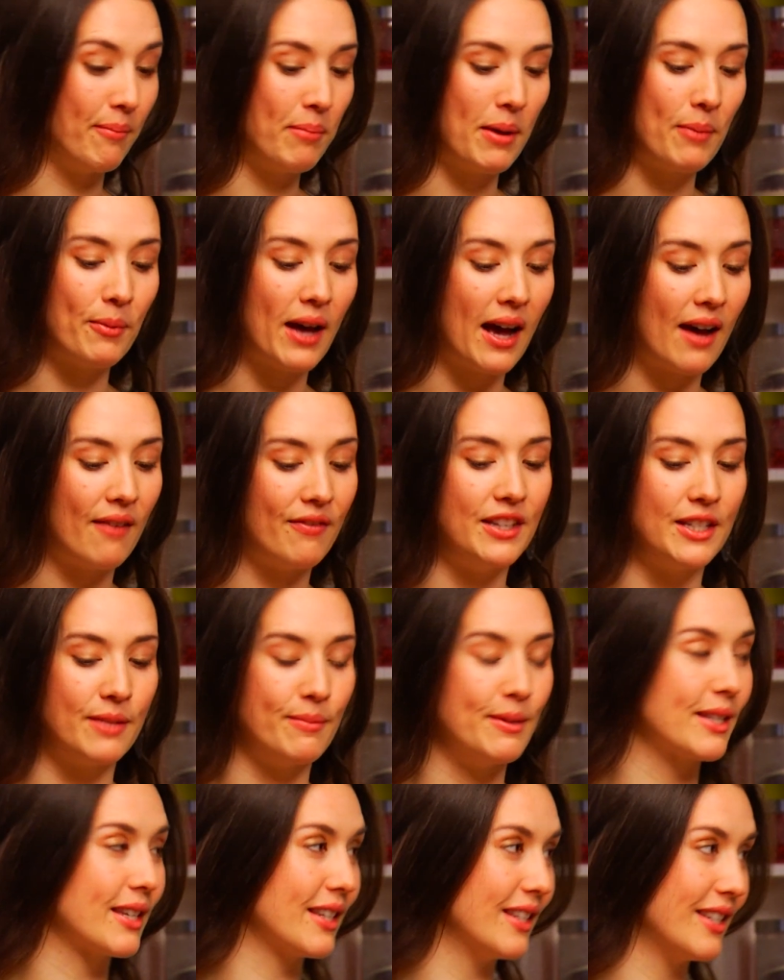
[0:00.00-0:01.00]
People have these
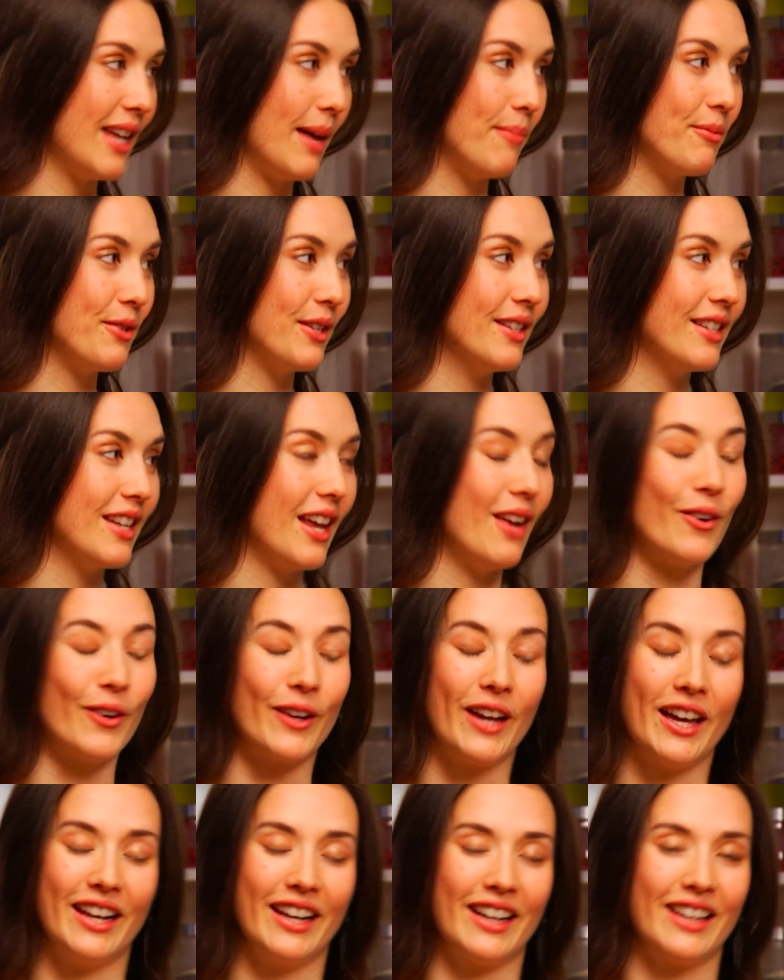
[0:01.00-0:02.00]
misconceptions that
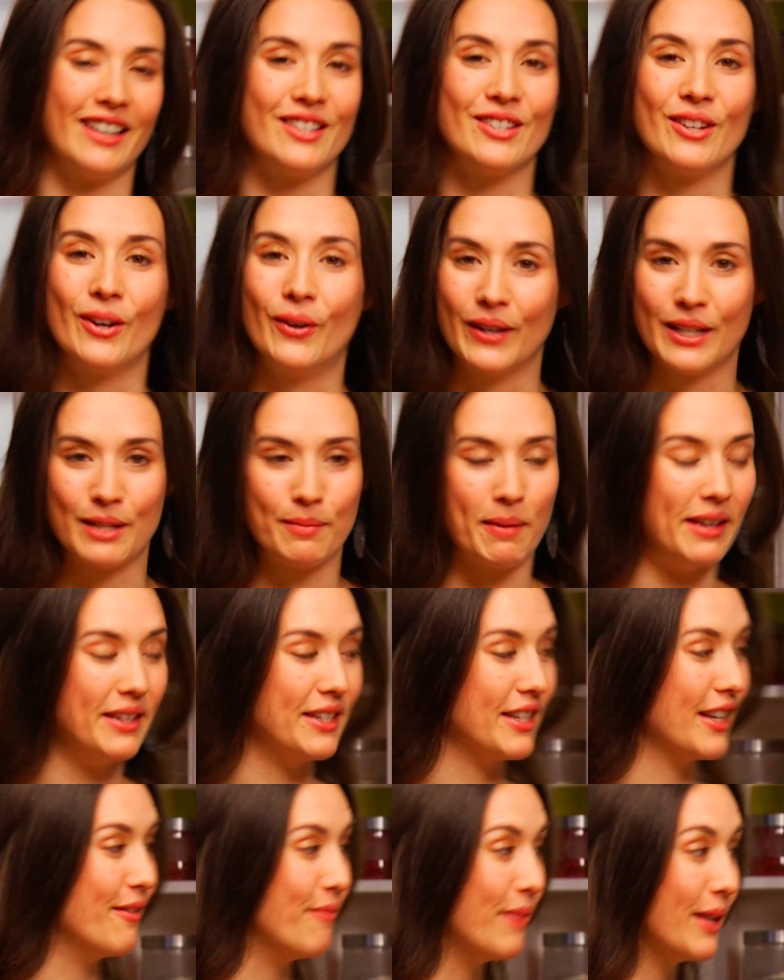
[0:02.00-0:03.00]
organic is so
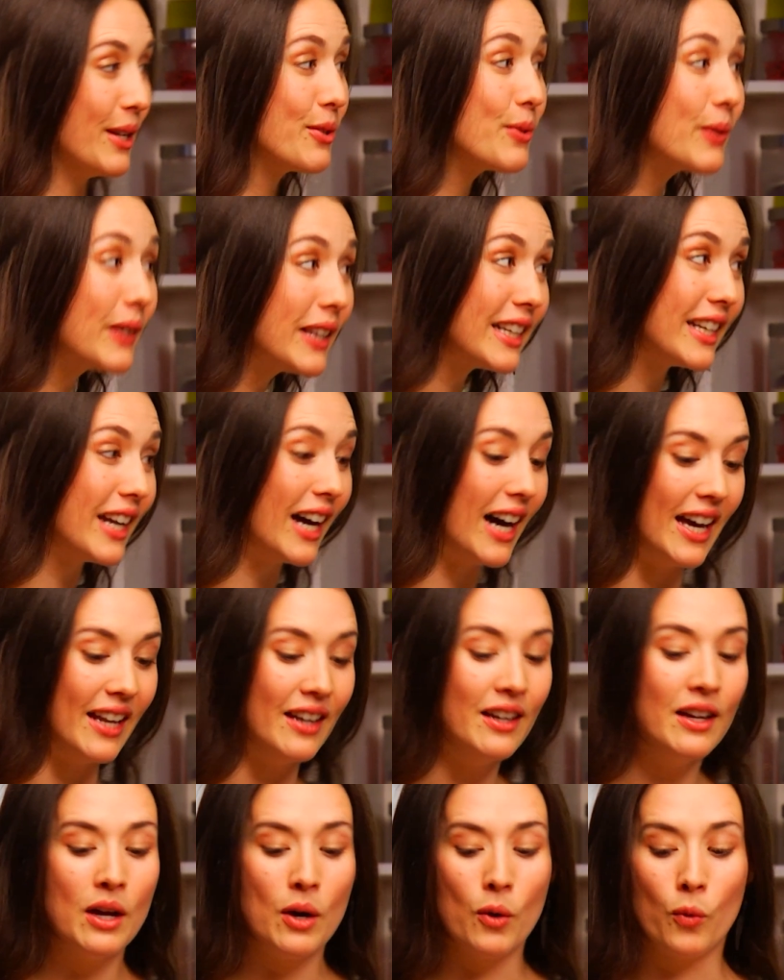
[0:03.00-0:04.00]
expensive, but it's really not
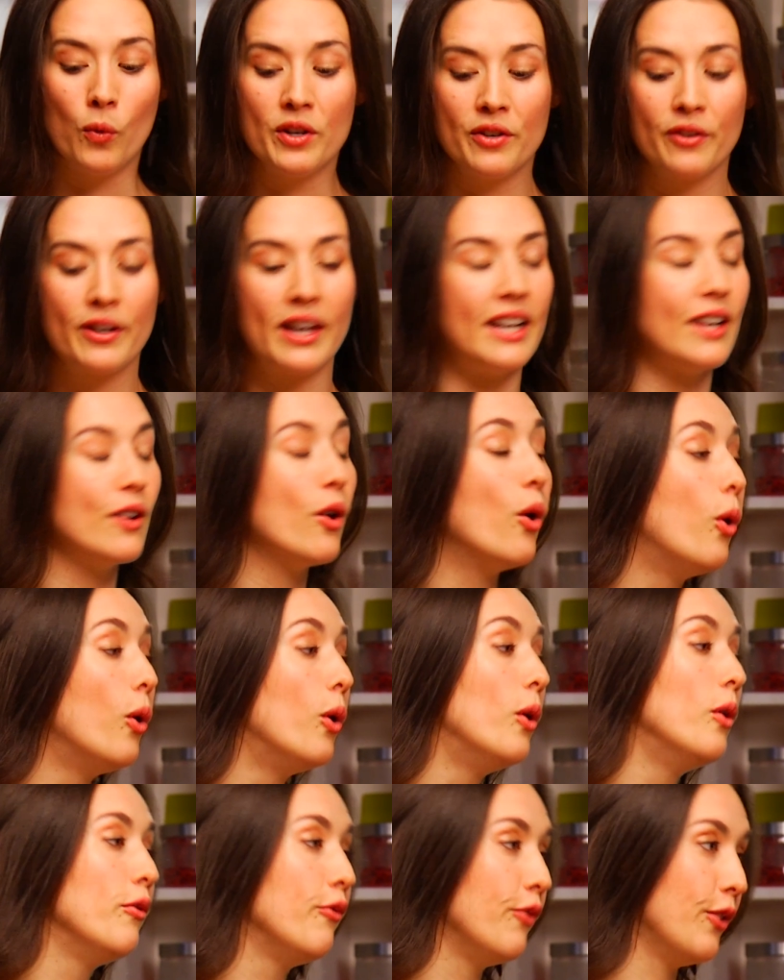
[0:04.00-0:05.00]
when you're getting
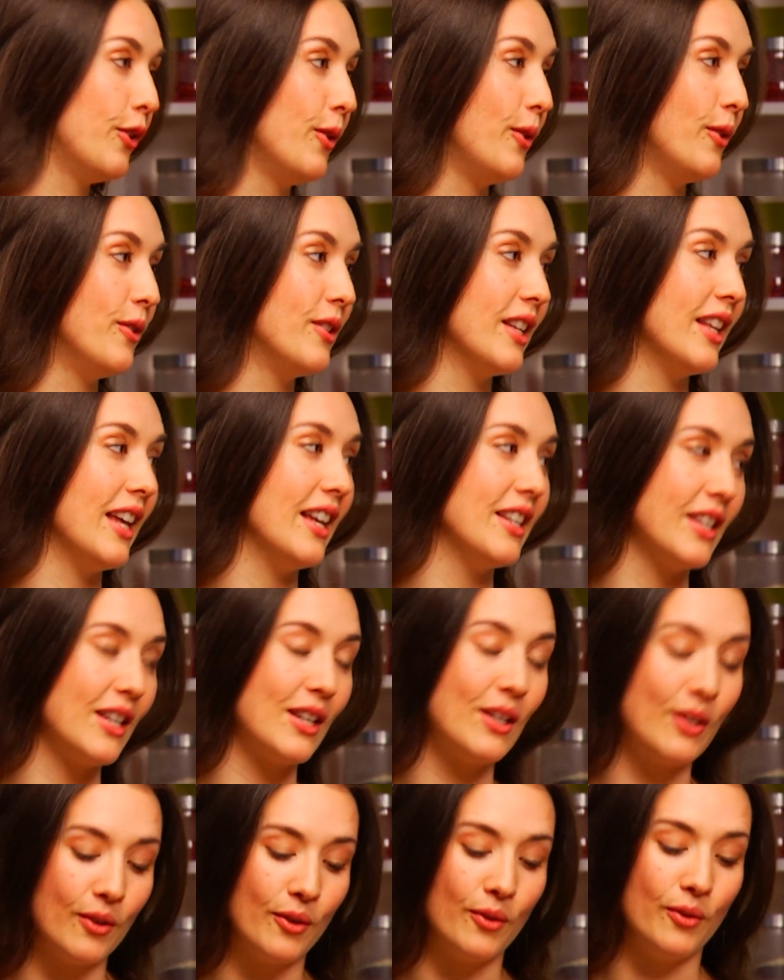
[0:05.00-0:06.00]
whole foods, and that's a
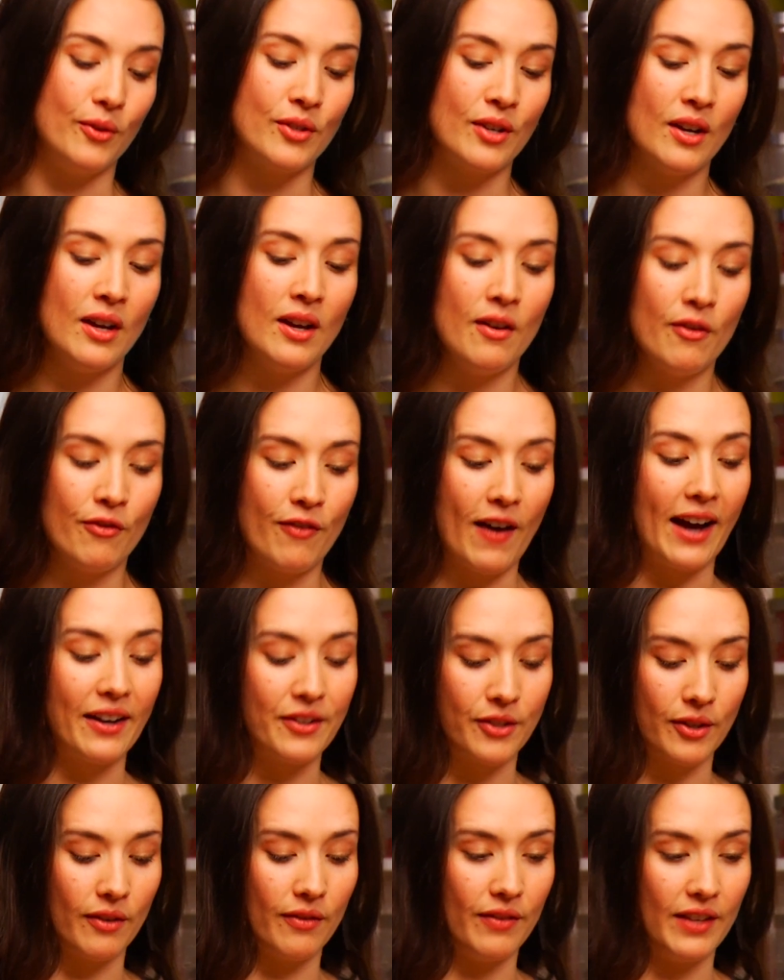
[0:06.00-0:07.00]
huge
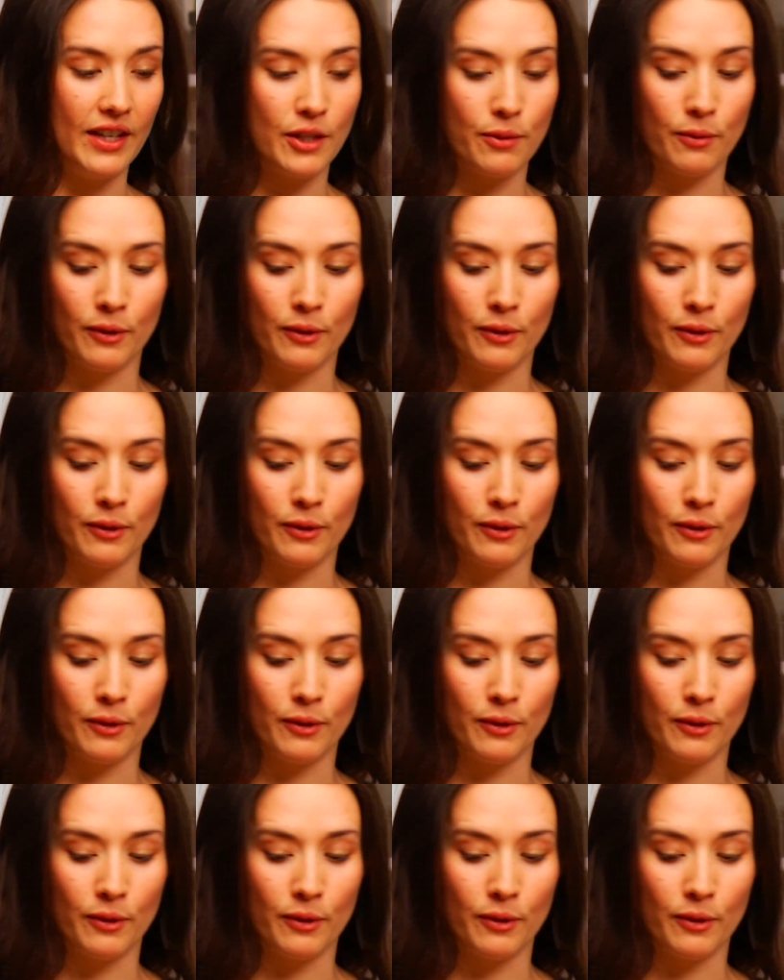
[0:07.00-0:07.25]
factor of this.